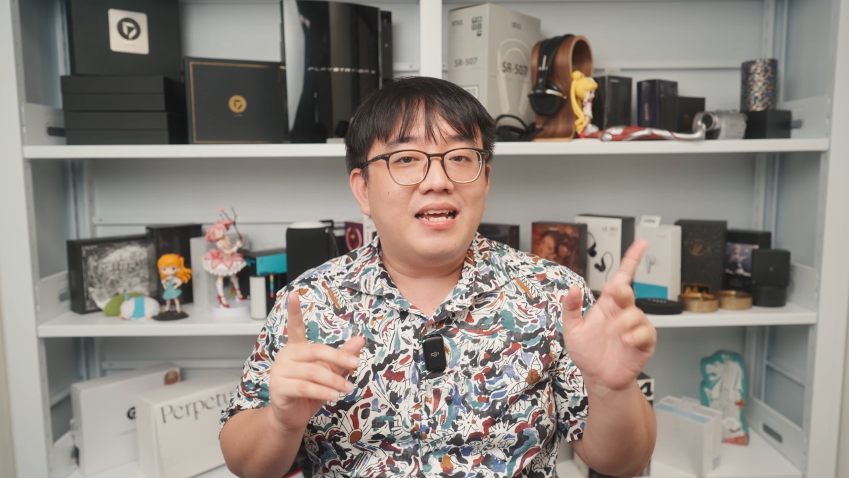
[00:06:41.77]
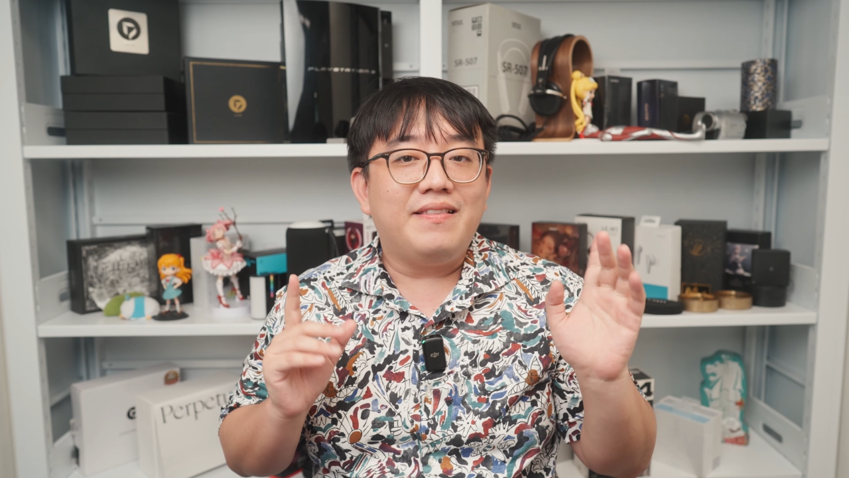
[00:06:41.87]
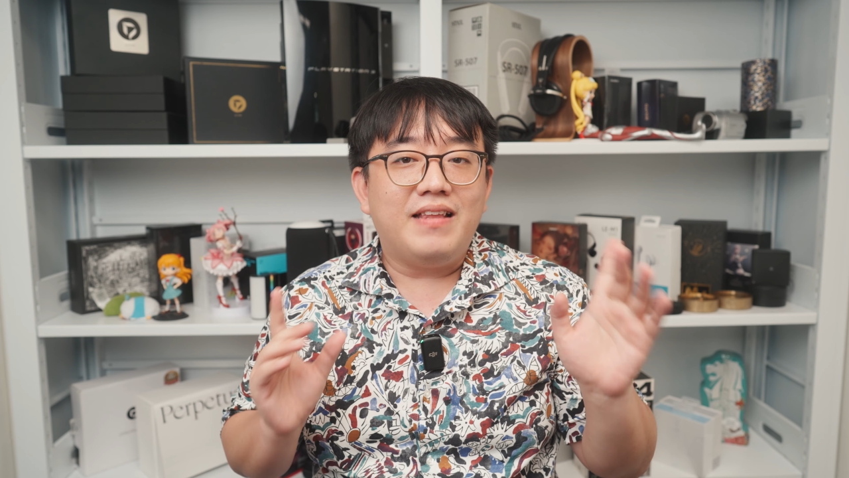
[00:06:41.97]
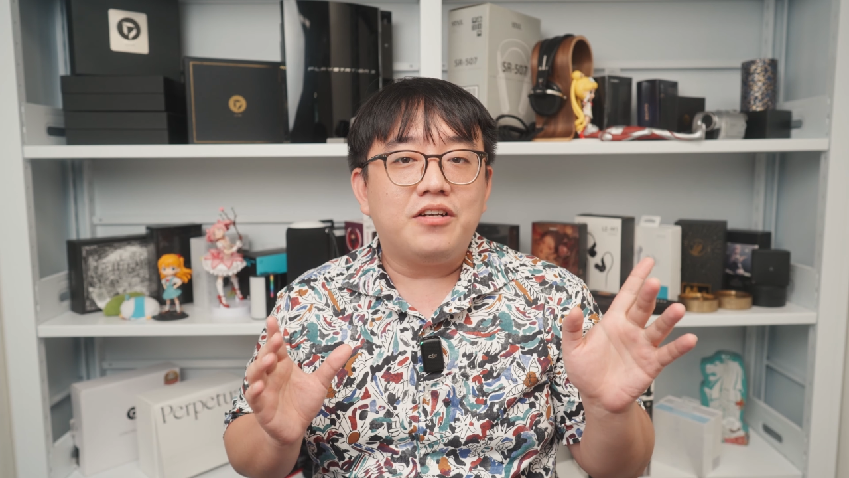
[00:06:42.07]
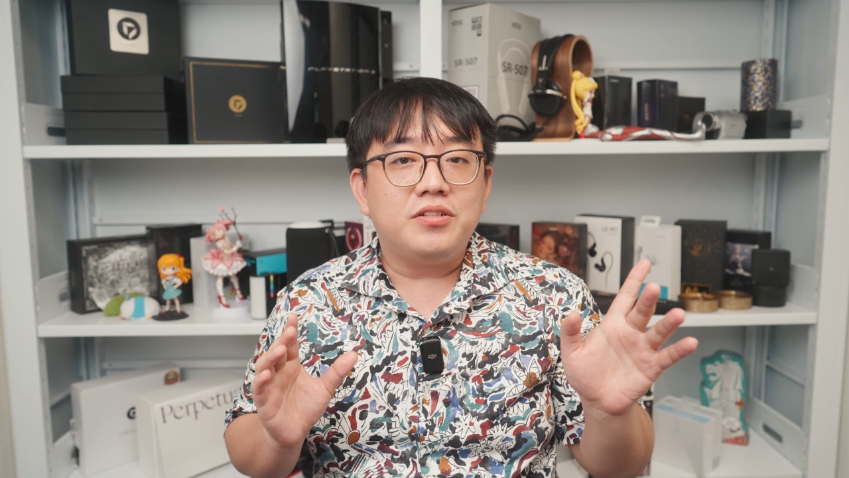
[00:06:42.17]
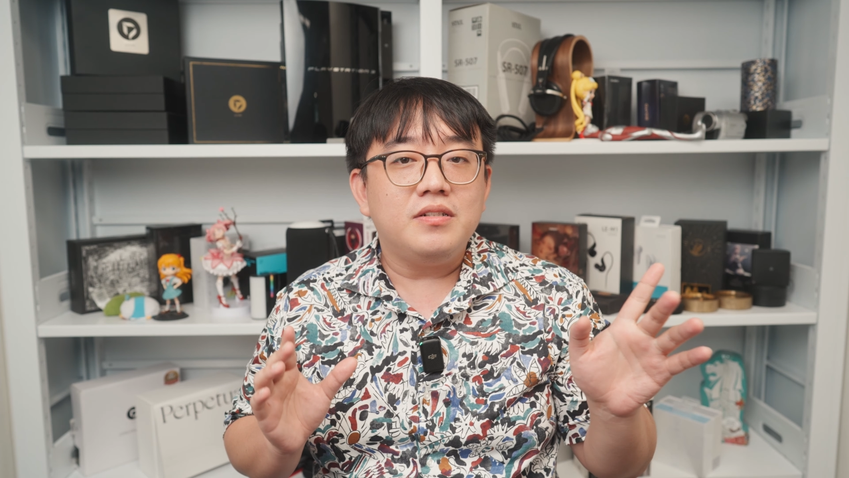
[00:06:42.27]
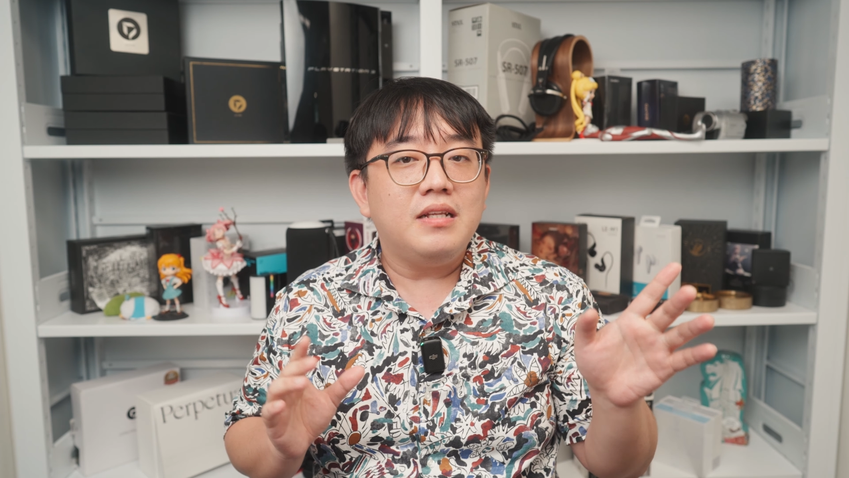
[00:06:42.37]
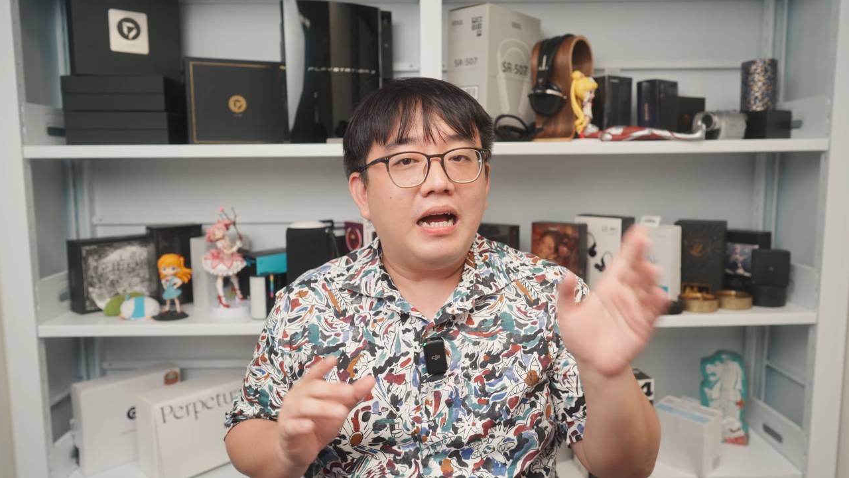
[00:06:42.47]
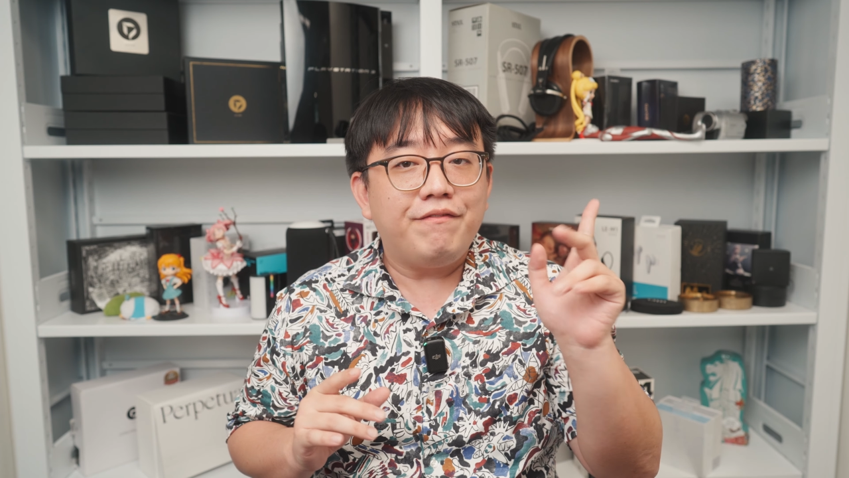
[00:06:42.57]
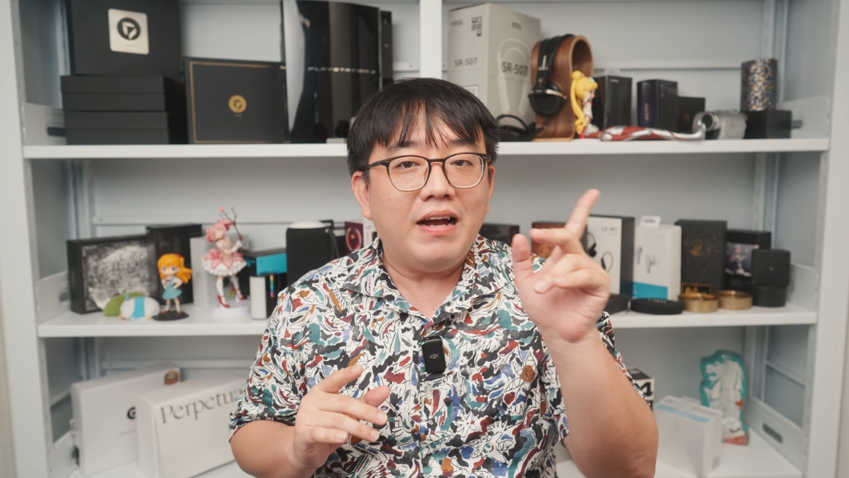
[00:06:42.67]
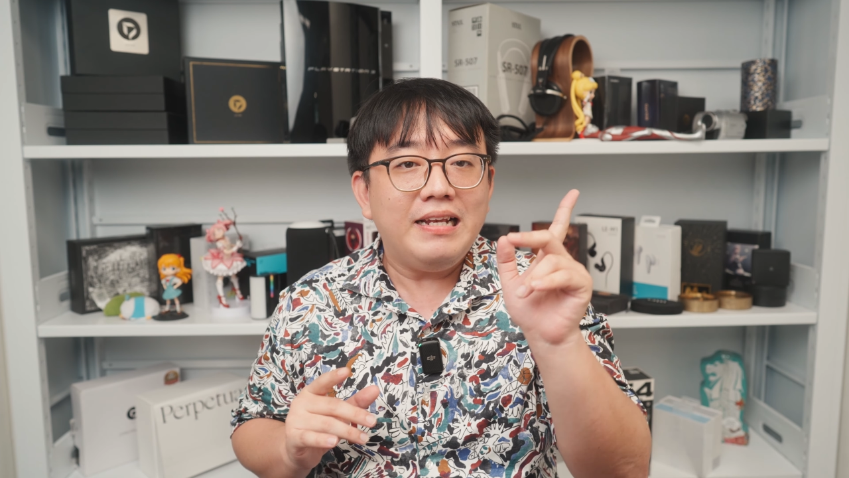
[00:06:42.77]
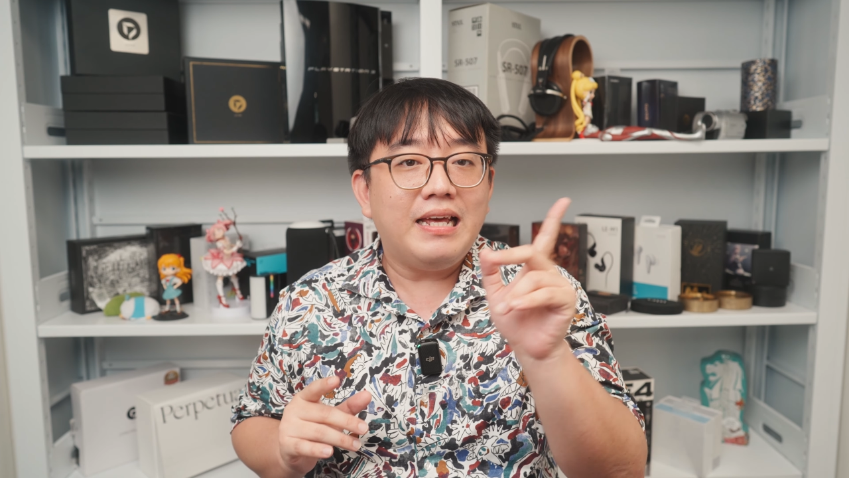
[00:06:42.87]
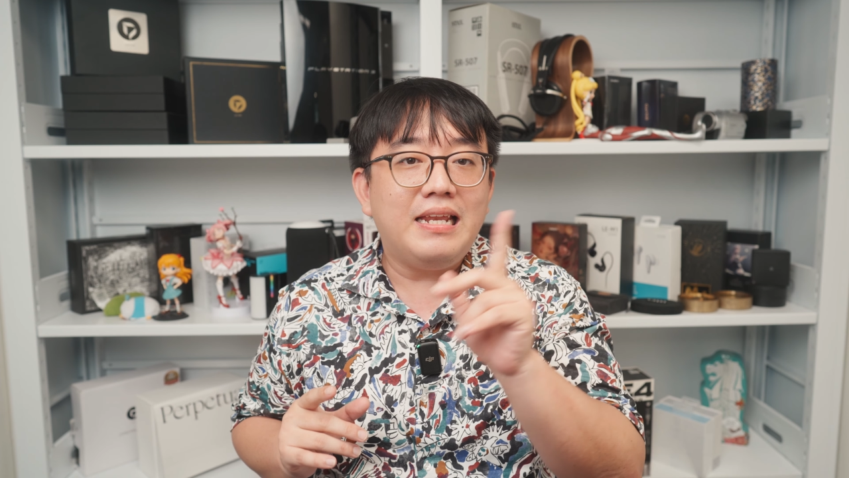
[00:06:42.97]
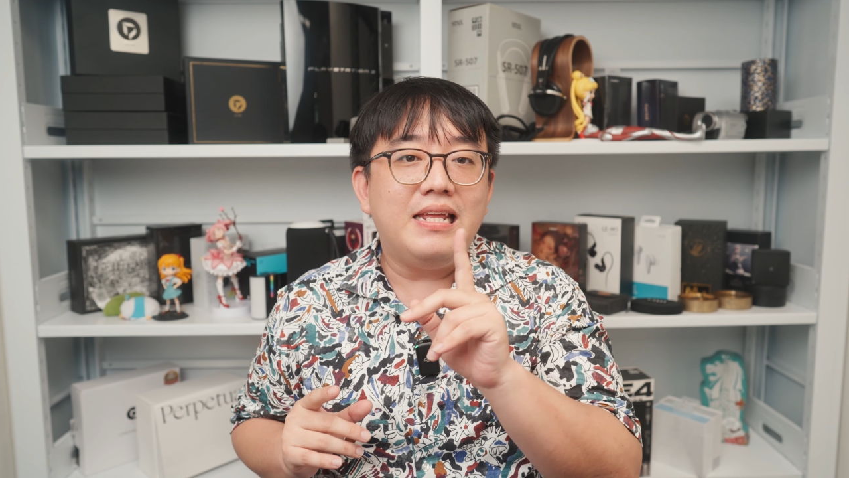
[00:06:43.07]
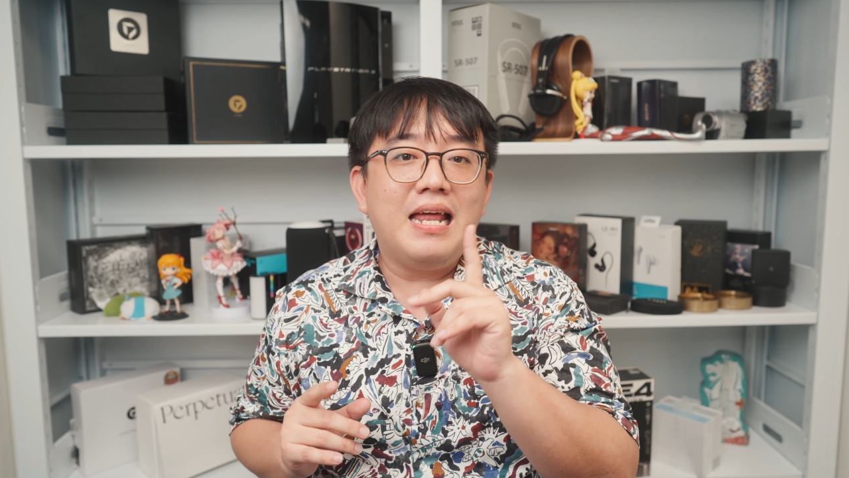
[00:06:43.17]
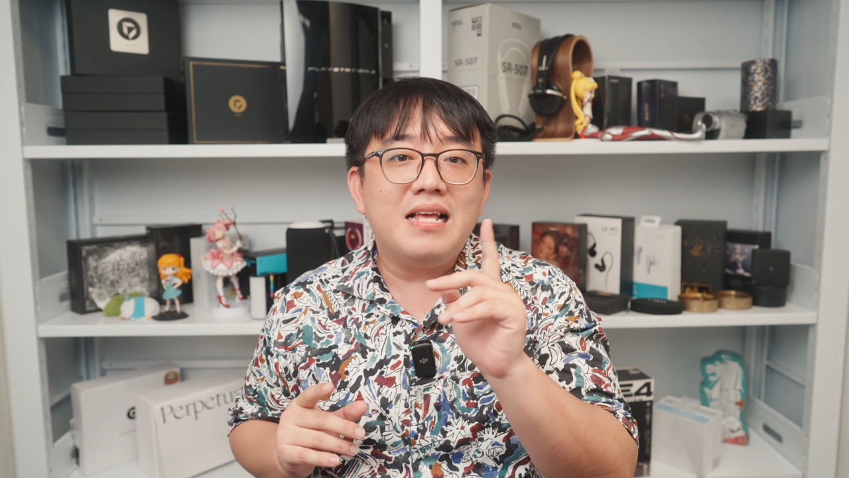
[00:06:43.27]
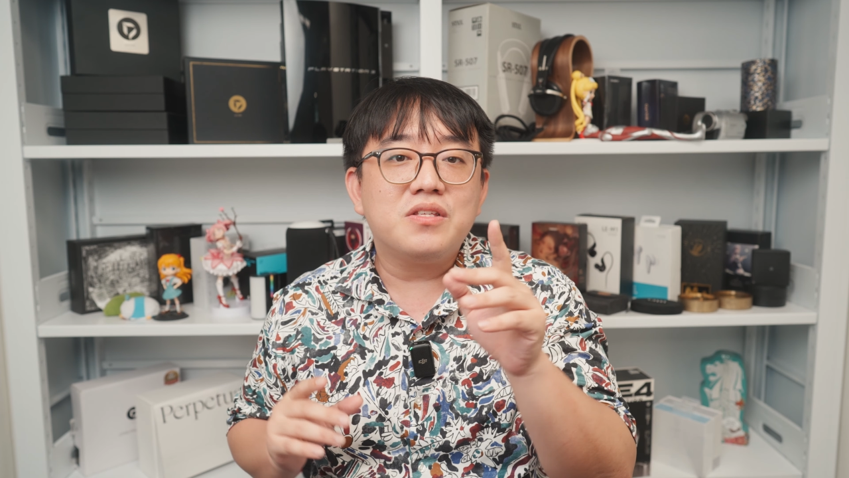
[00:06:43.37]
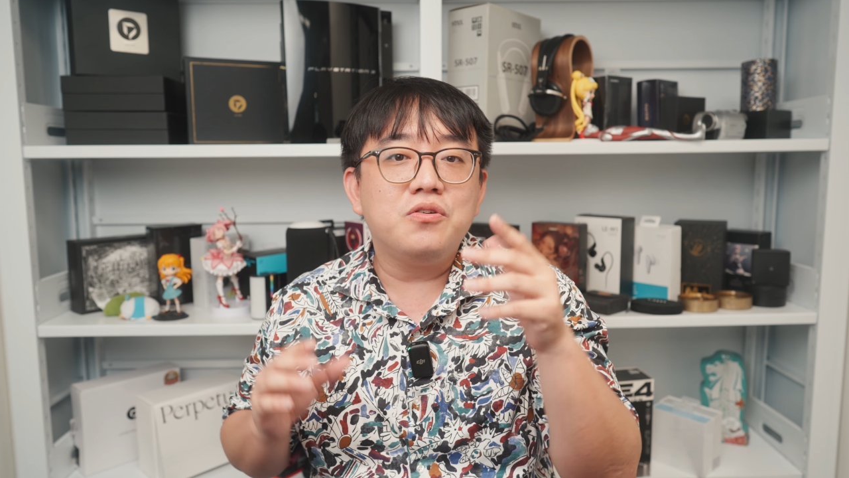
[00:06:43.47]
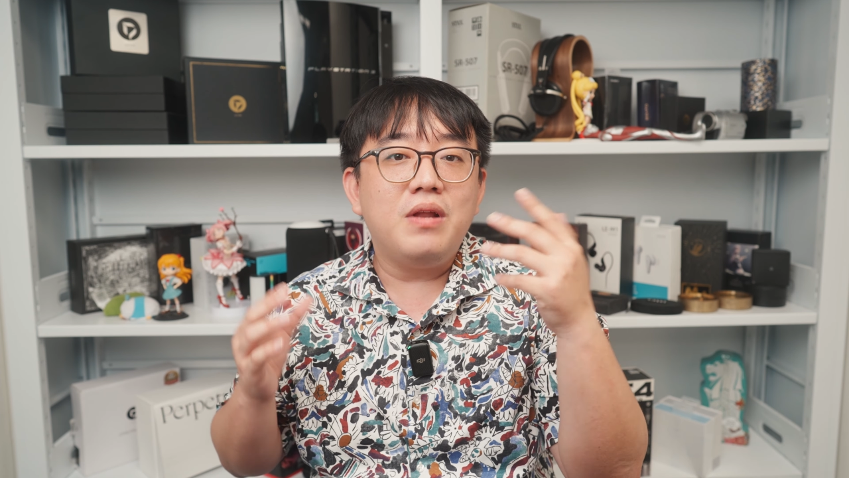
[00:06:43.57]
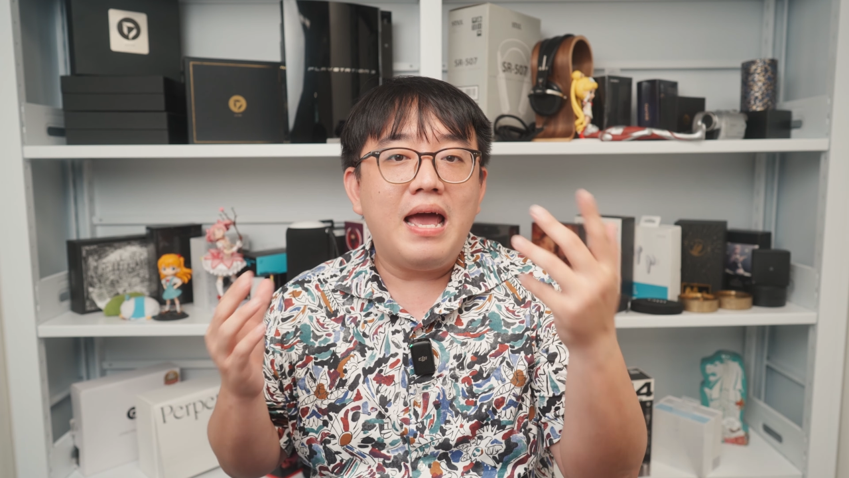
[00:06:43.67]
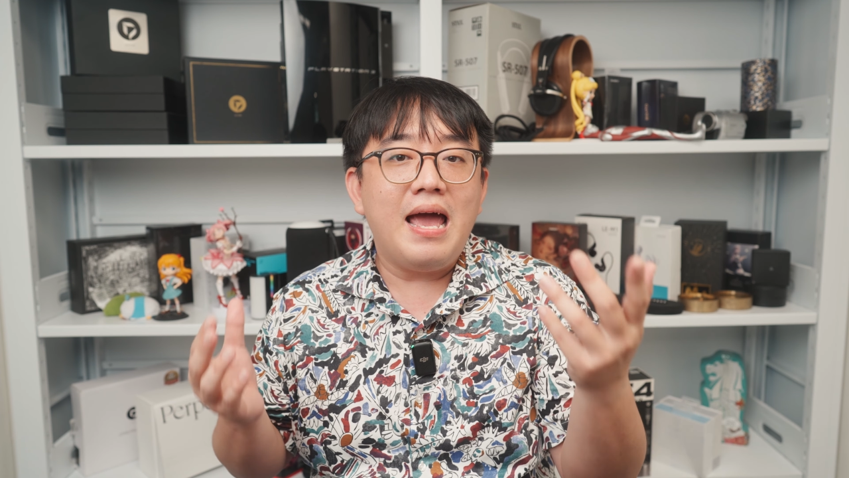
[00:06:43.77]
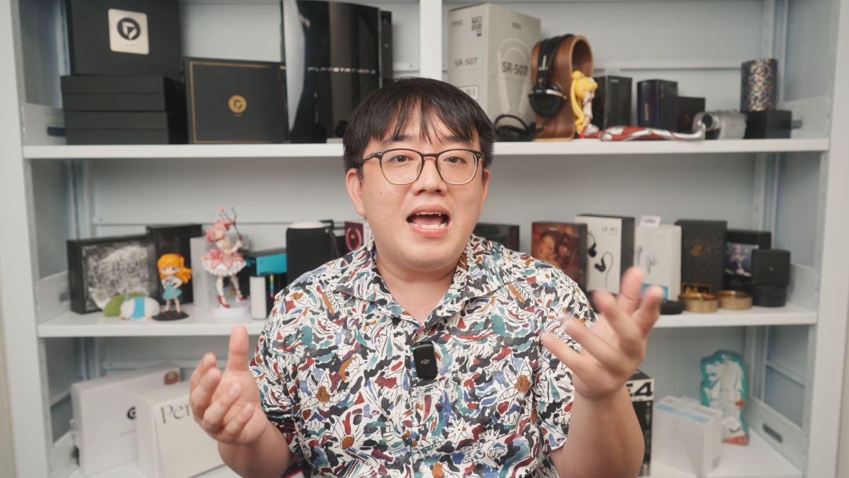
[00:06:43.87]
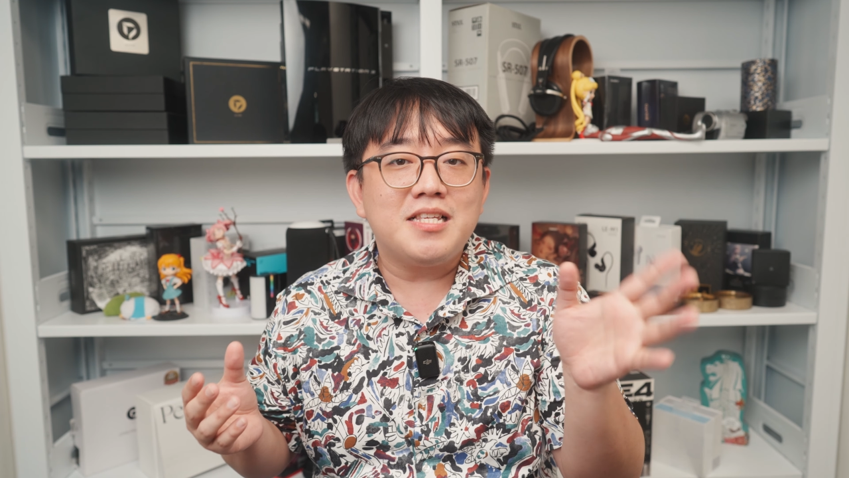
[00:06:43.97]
and natural. I find that it has good air,